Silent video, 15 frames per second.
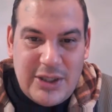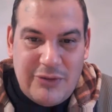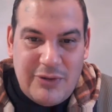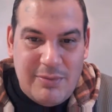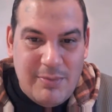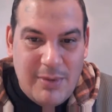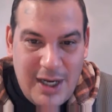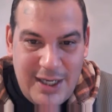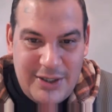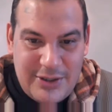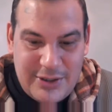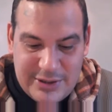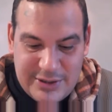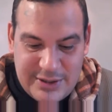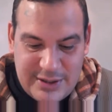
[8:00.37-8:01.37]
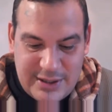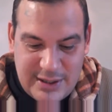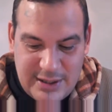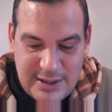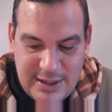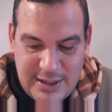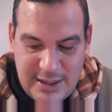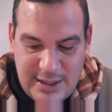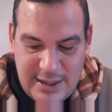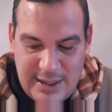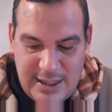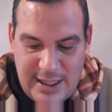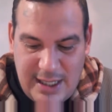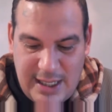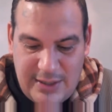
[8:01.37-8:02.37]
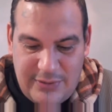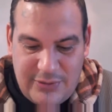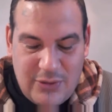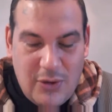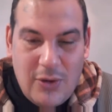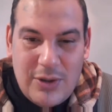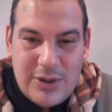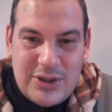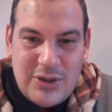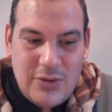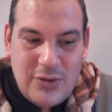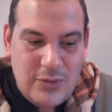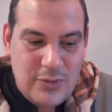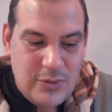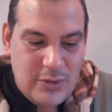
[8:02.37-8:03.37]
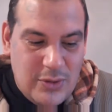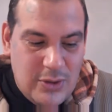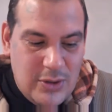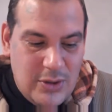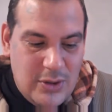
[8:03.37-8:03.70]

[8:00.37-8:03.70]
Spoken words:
are reminders, and they're also